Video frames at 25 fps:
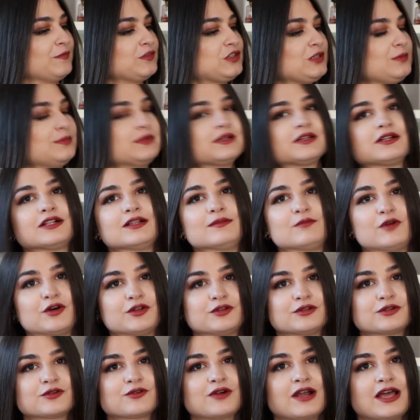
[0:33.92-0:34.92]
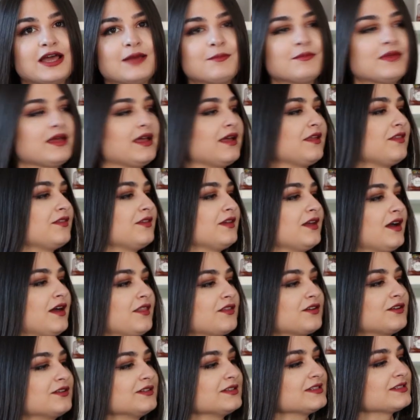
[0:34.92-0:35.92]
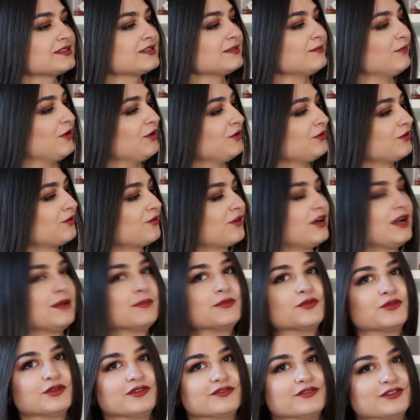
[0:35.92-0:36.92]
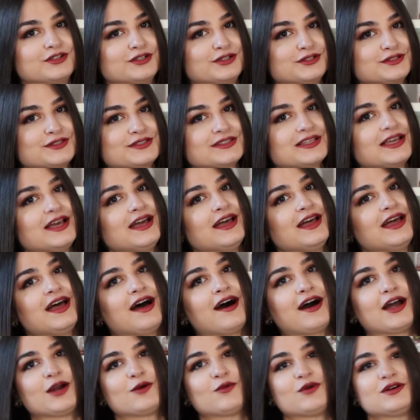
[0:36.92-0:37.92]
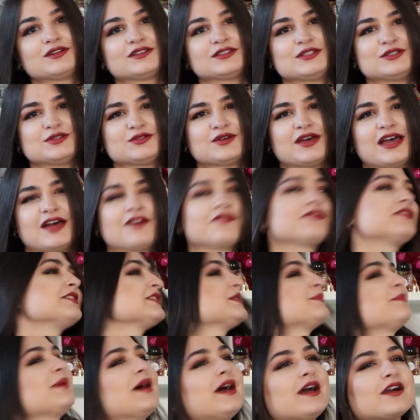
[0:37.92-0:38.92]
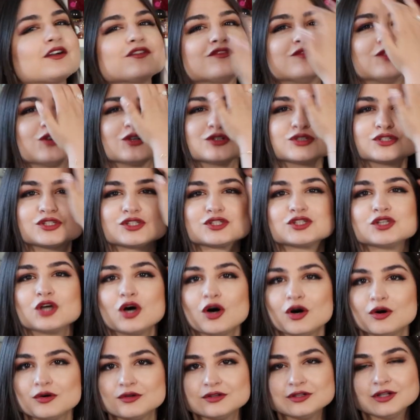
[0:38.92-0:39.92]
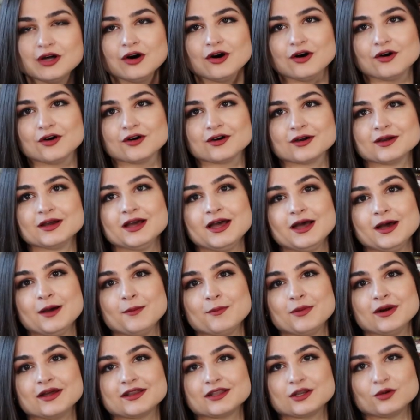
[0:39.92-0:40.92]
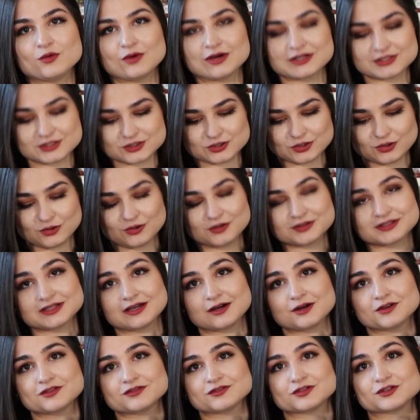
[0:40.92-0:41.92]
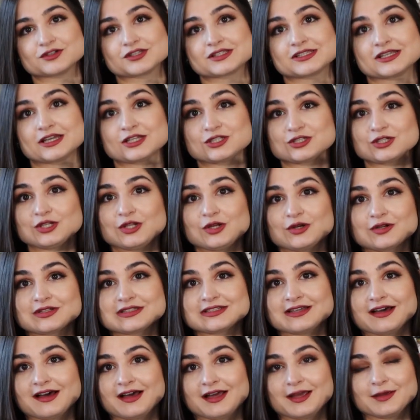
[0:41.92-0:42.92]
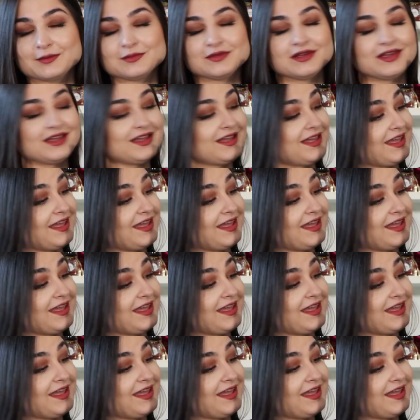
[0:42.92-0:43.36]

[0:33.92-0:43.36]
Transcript: typical monogram and the other is the Monogram Reverse. I wanted to have this bag for so long, but it was sold out for such a long time,